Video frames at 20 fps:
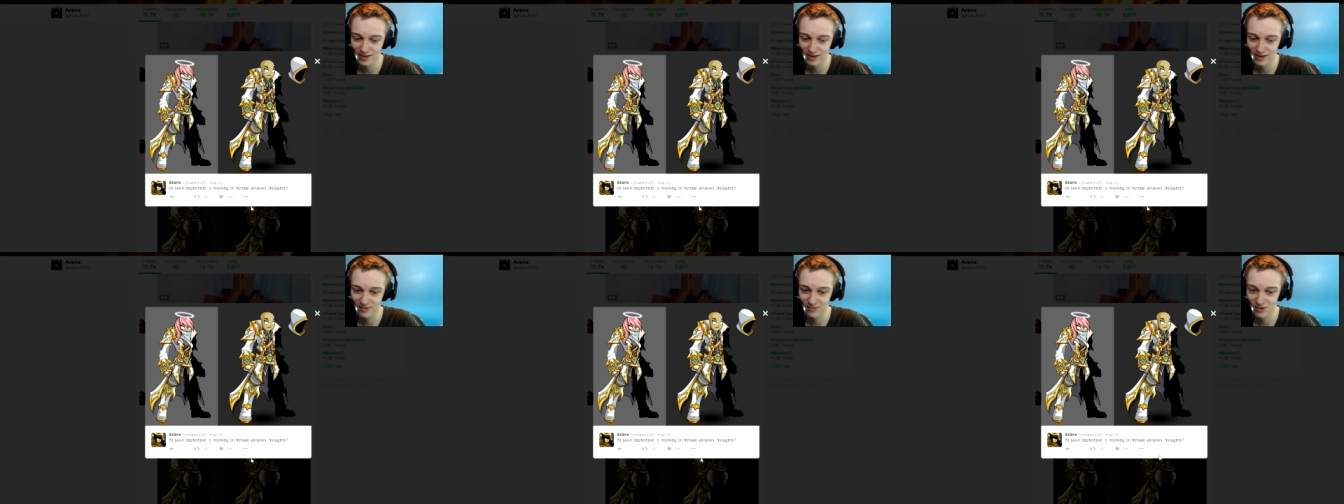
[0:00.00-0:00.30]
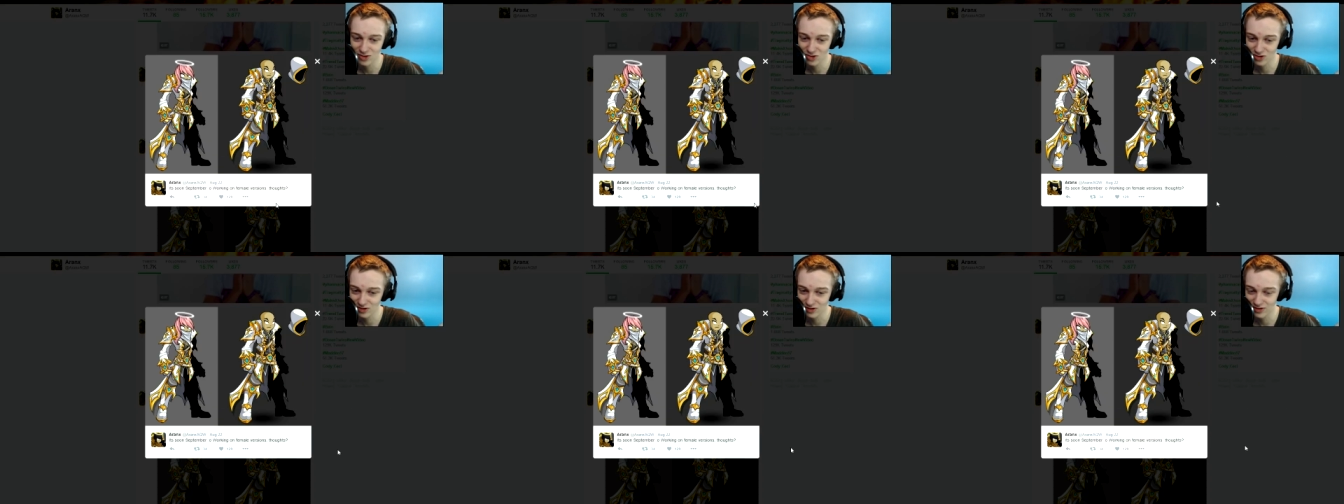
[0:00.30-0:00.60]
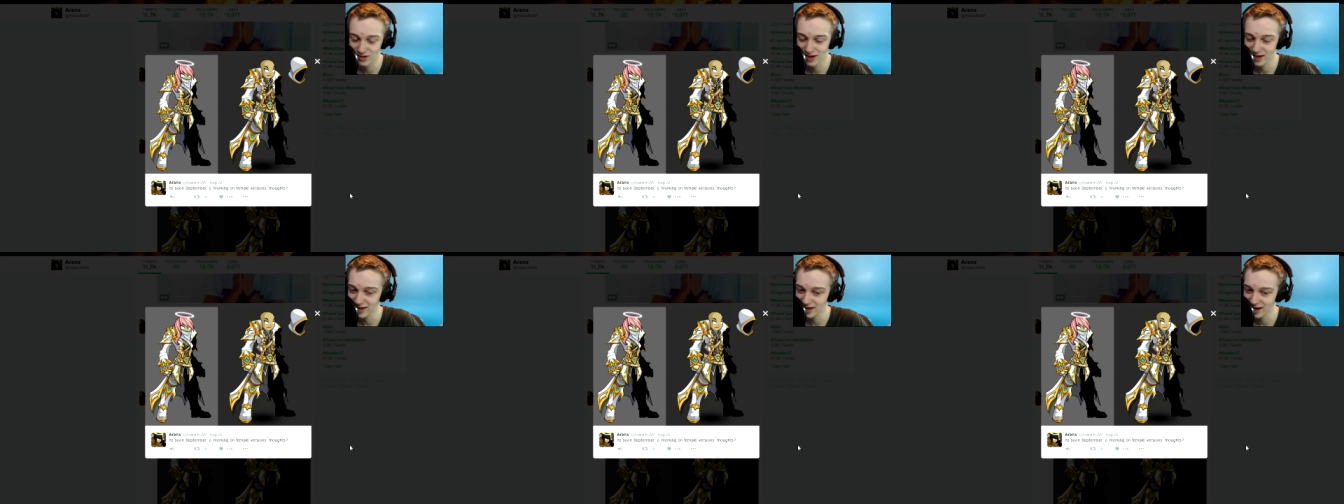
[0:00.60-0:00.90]
the original
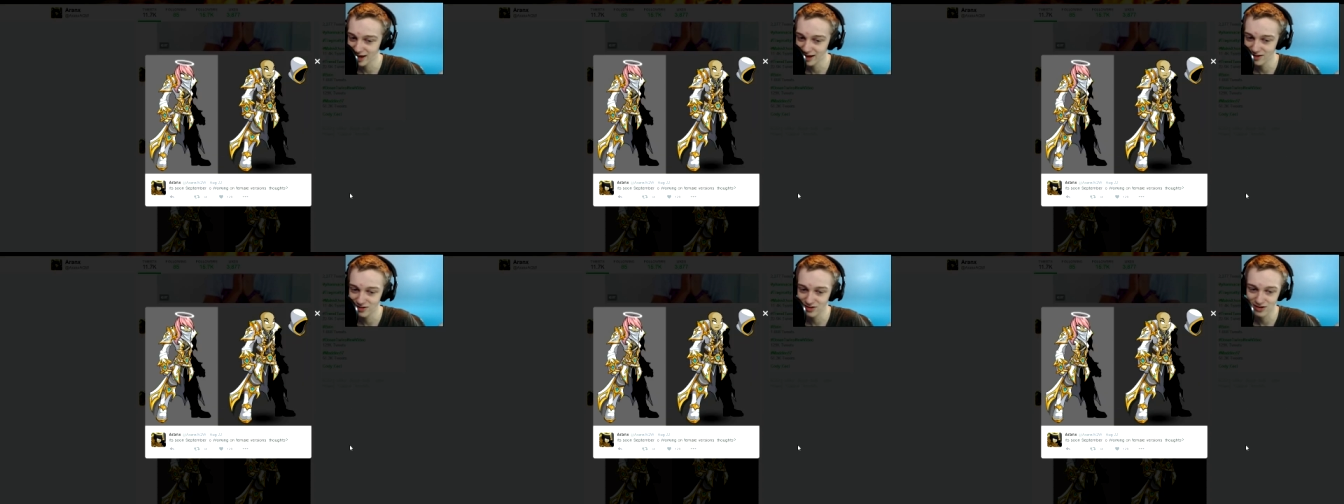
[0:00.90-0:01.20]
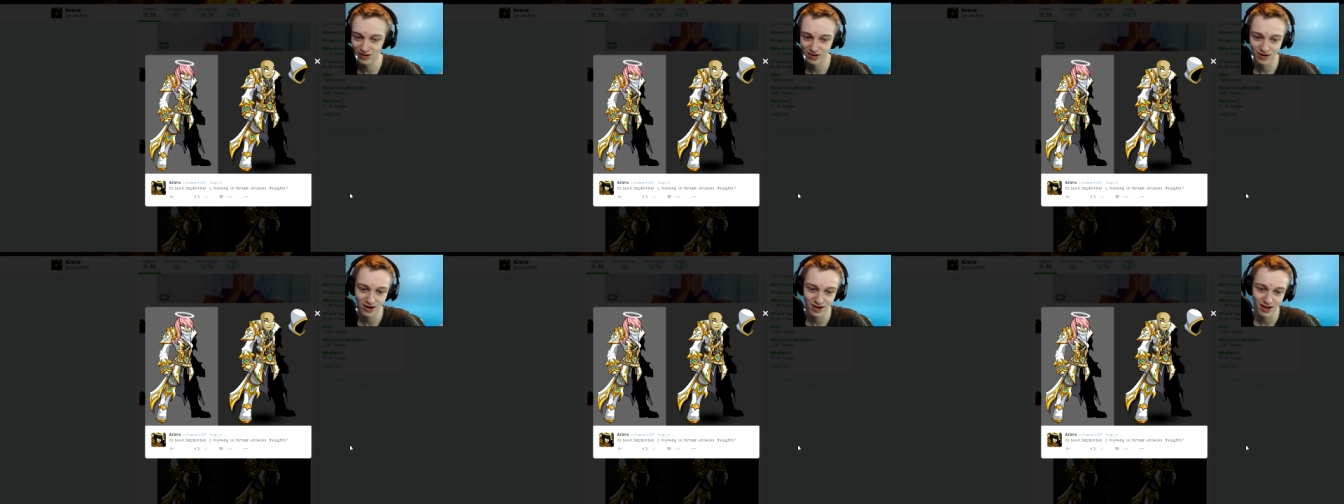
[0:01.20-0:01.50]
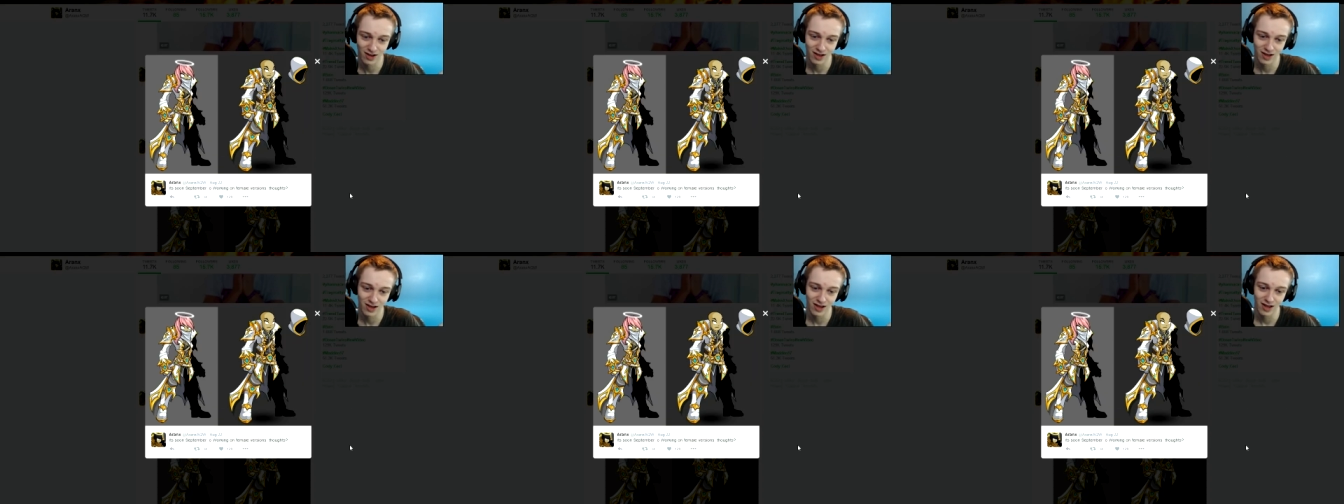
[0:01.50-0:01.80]
Lightcaster.
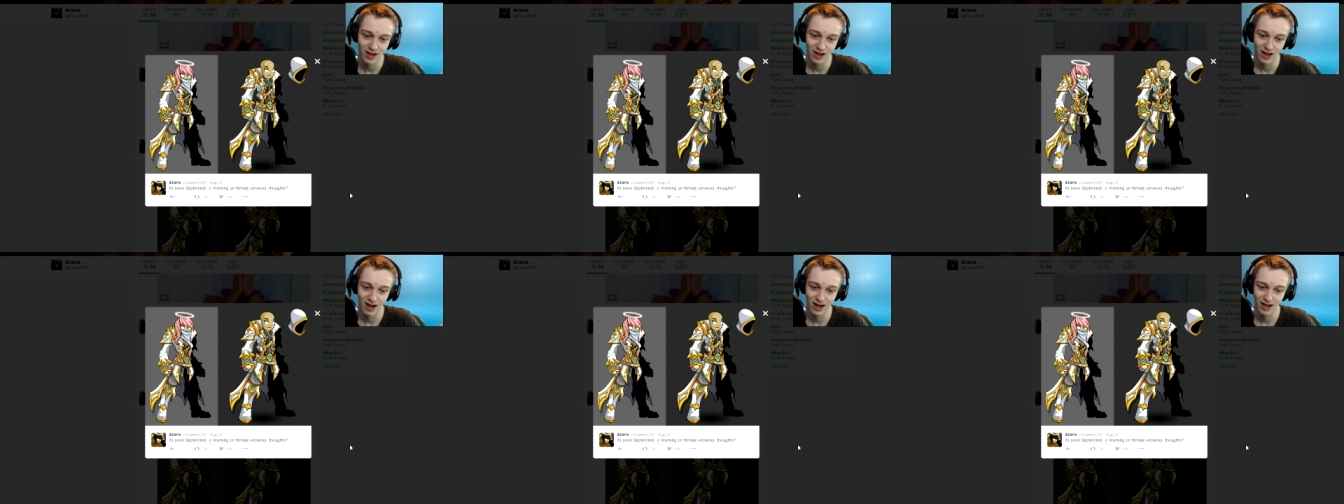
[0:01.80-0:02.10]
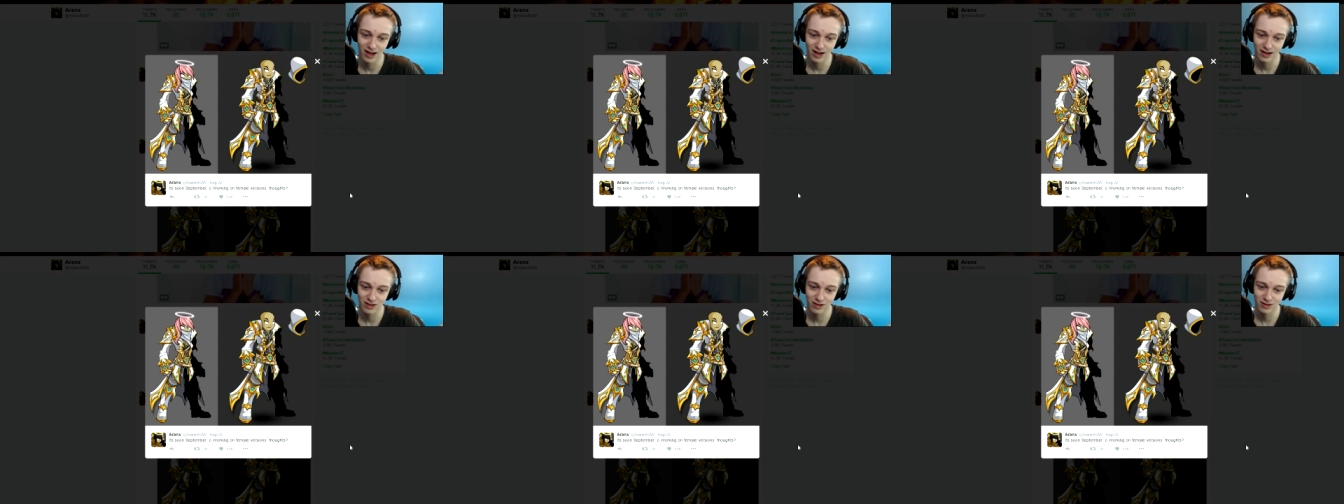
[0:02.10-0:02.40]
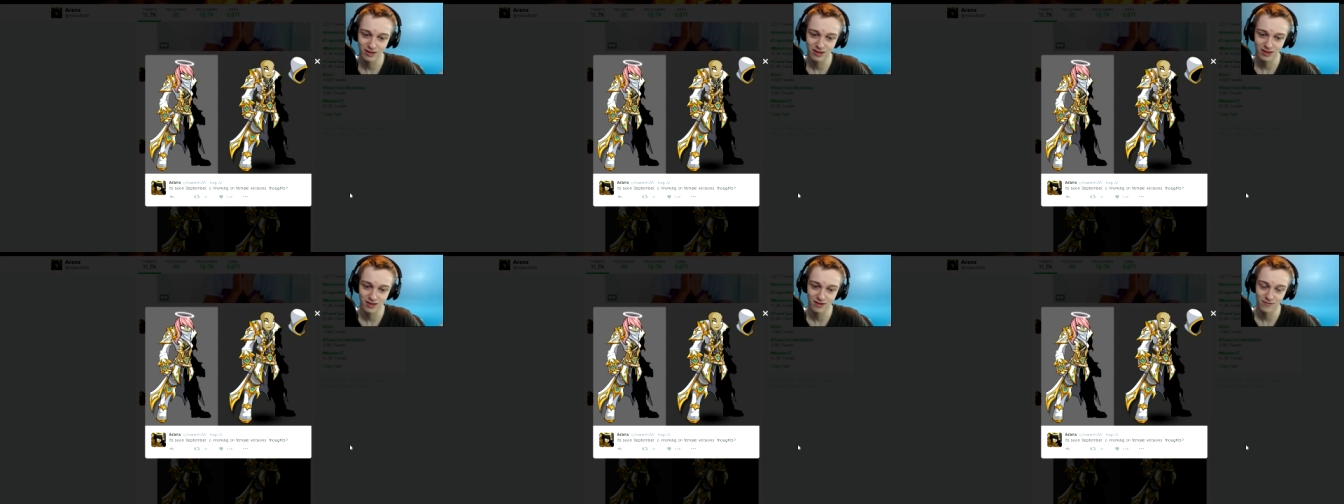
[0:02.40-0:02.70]
I actually
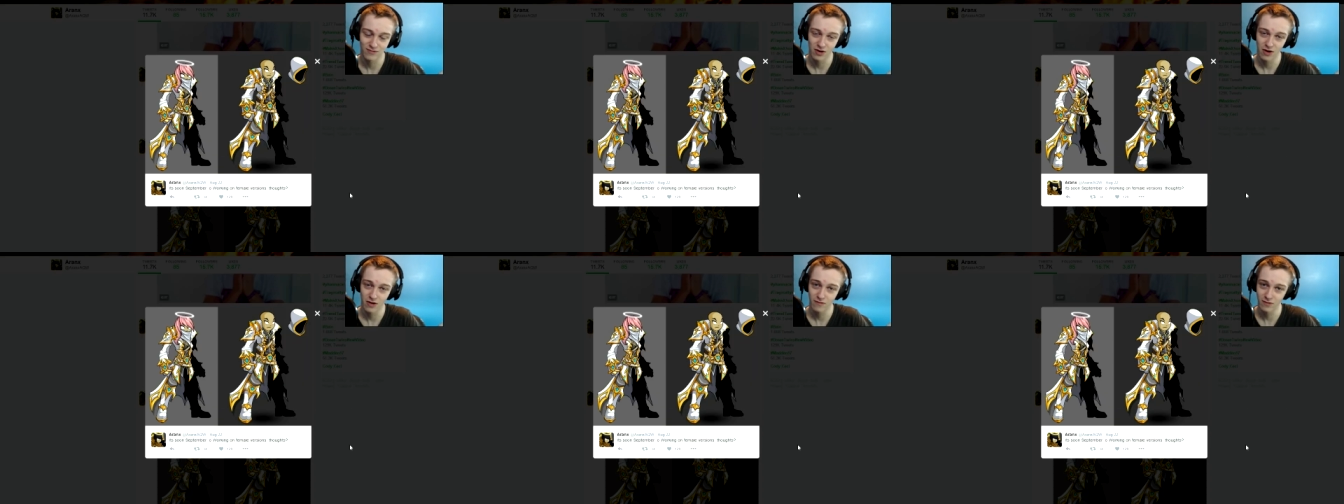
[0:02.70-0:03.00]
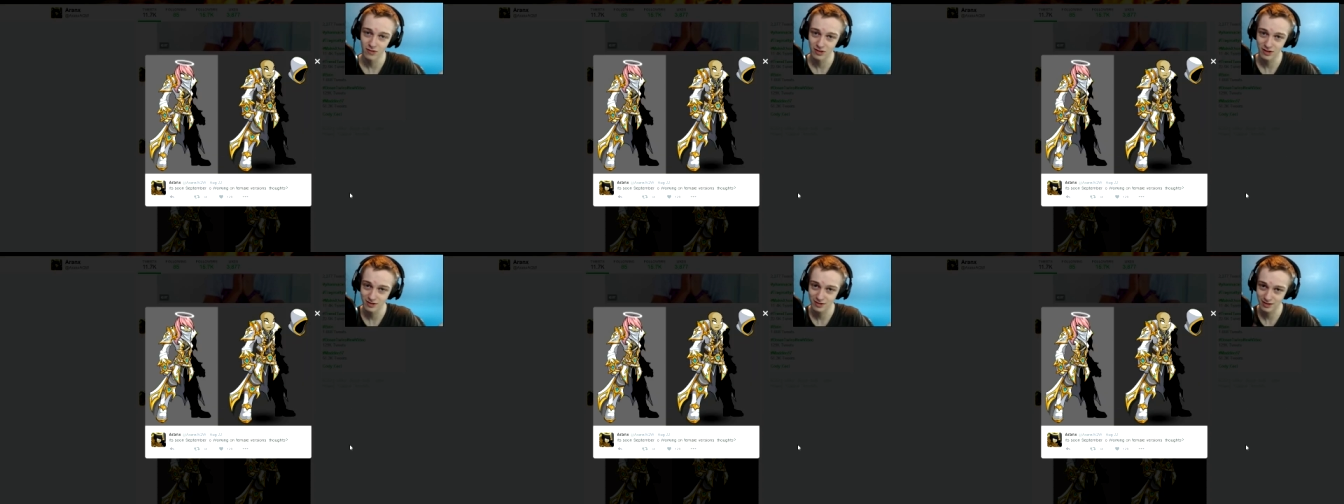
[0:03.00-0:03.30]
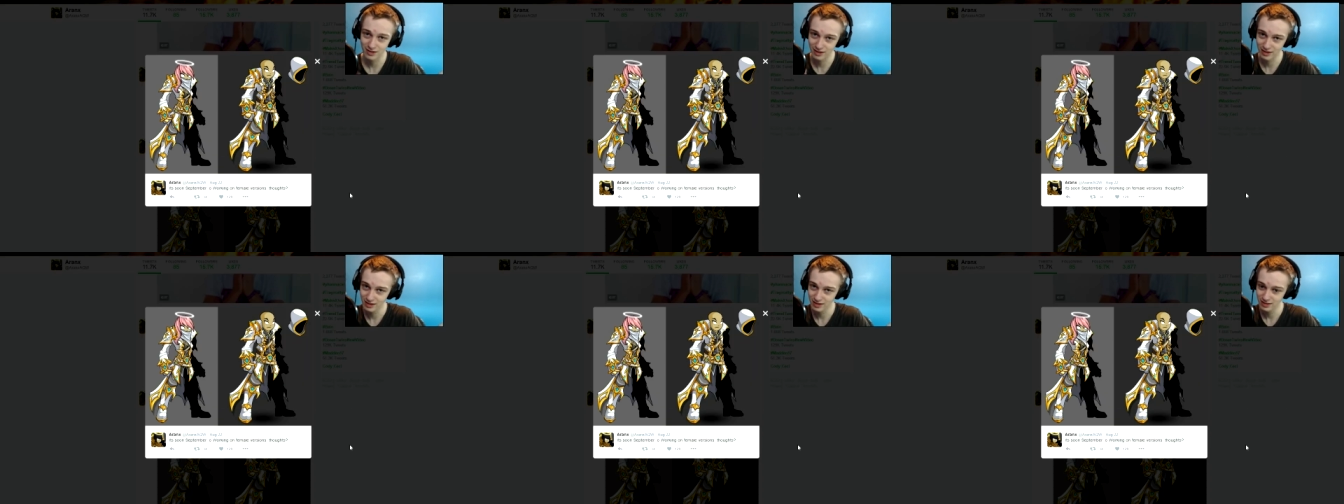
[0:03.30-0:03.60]
think the Evolve one looks
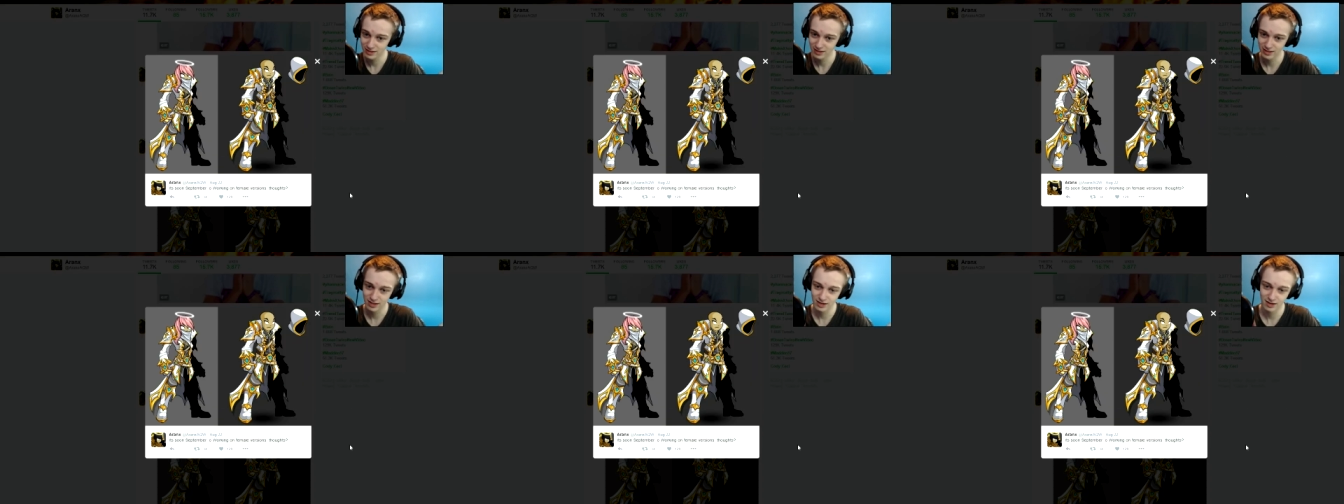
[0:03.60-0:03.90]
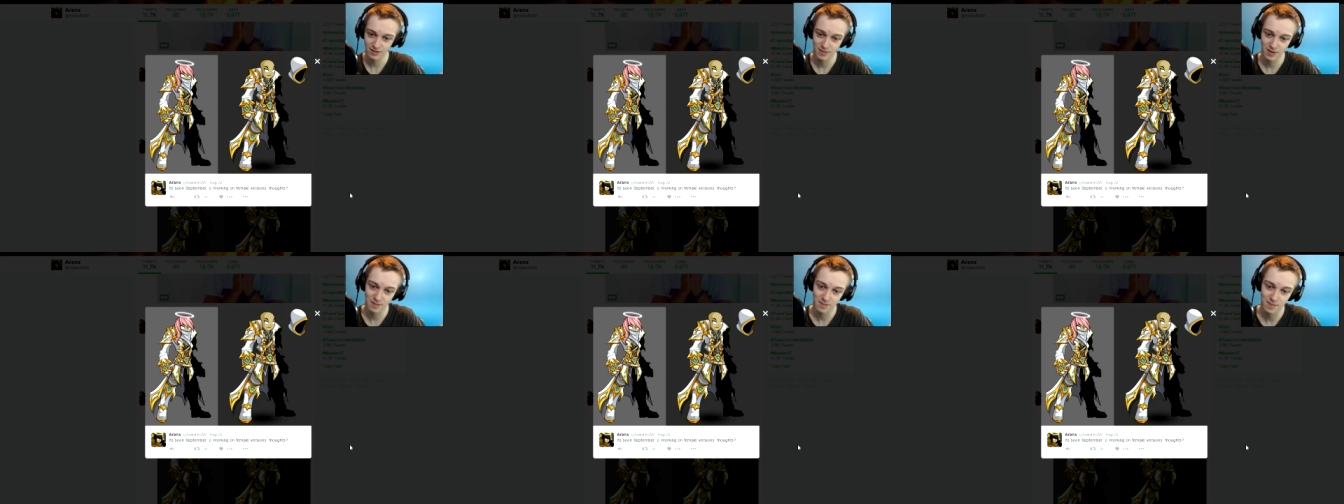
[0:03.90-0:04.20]
a teeny bit